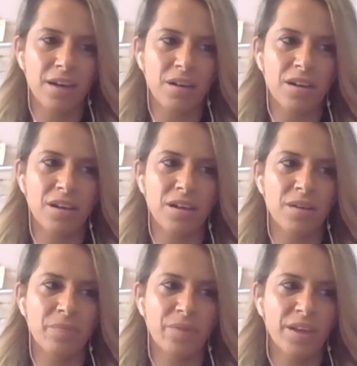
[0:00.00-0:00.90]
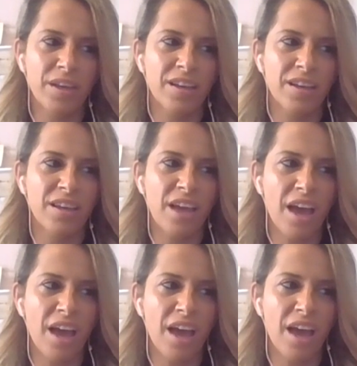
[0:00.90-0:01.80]
Um,
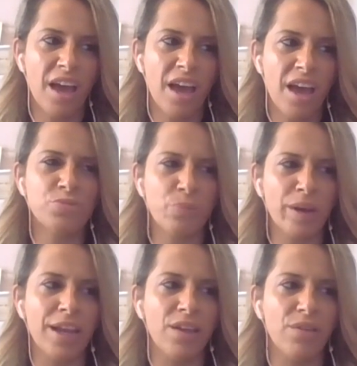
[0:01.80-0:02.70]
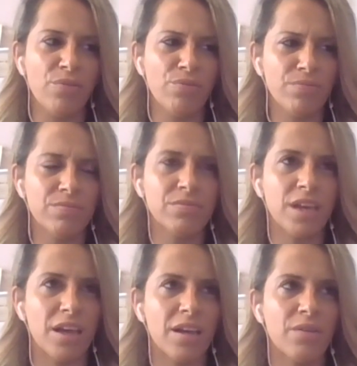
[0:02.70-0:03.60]
yeah, I was just really,
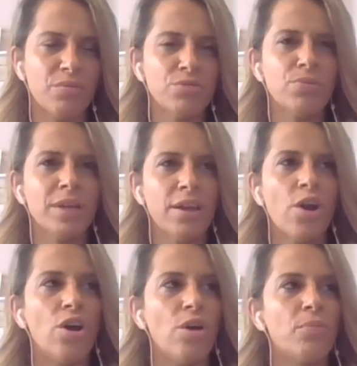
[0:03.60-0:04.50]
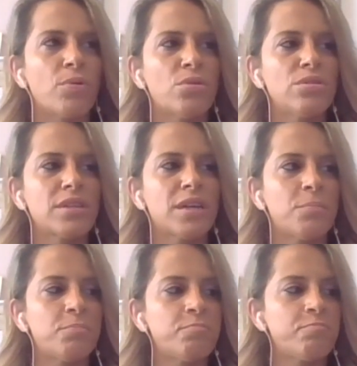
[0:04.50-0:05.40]
was really hurt because,
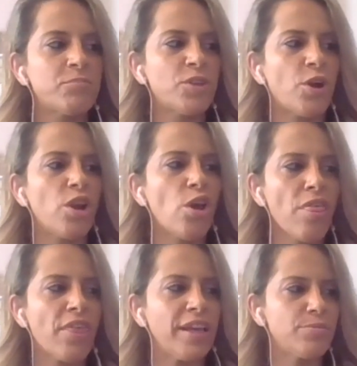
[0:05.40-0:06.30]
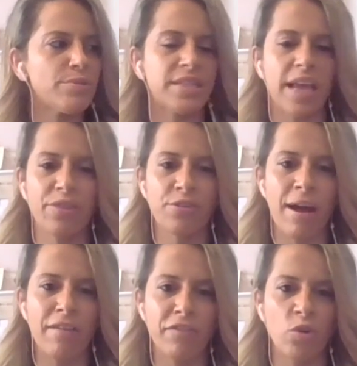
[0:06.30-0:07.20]
a lot of things were said throughout
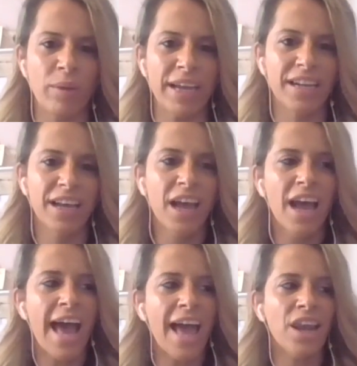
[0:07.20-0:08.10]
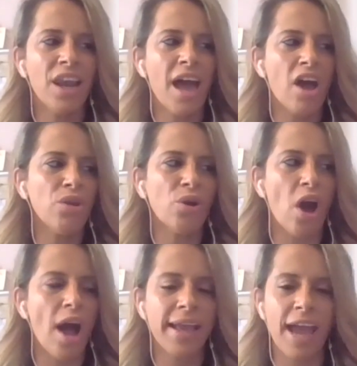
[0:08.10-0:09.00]
filming. And look,
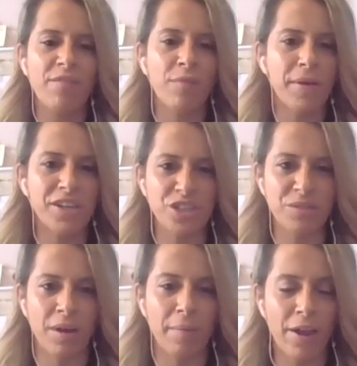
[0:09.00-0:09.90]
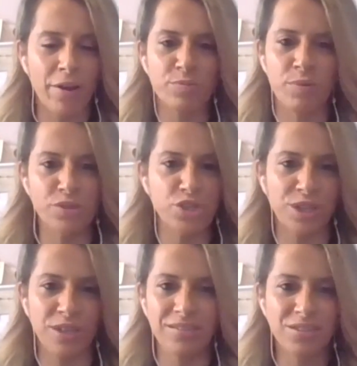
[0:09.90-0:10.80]
I gave my parents
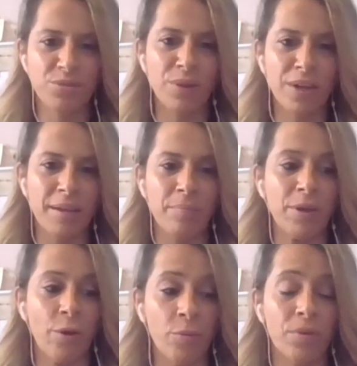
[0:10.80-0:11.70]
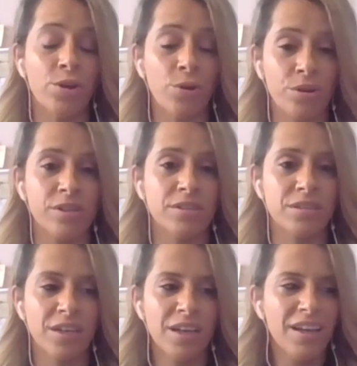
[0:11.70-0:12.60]
permission to really be open and
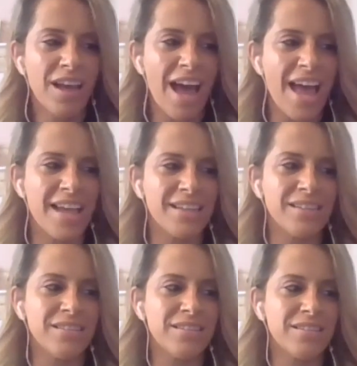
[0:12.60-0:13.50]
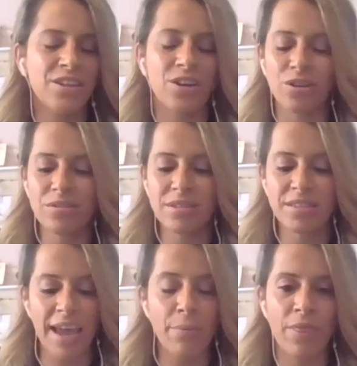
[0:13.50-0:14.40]
honest and,
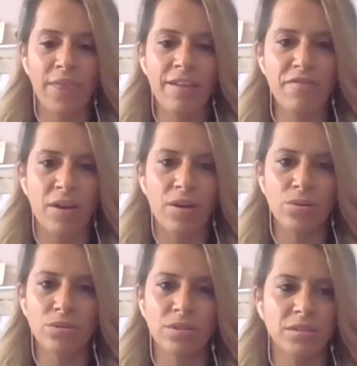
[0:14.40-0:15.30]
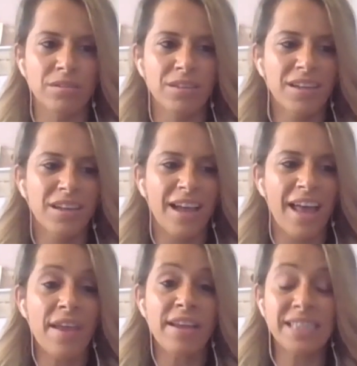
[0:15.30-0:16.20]
say what they felt and
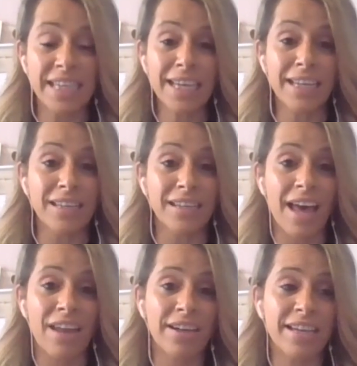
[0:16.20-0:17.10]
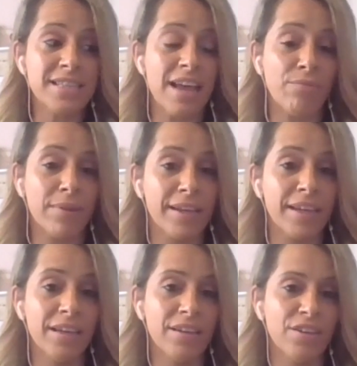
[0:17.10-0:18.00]
they did. And I guess that
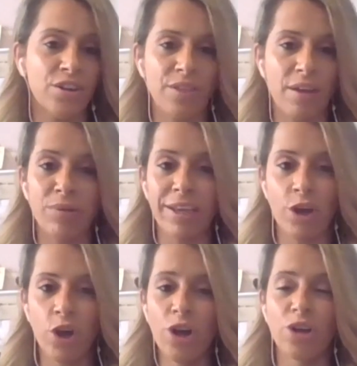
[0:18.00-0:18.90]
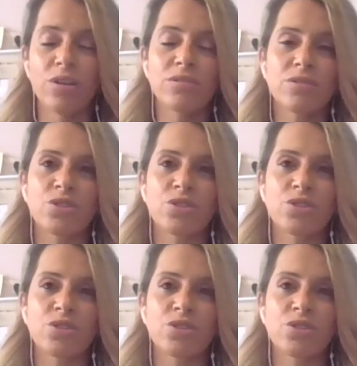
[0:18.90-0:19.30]
really hurt. So,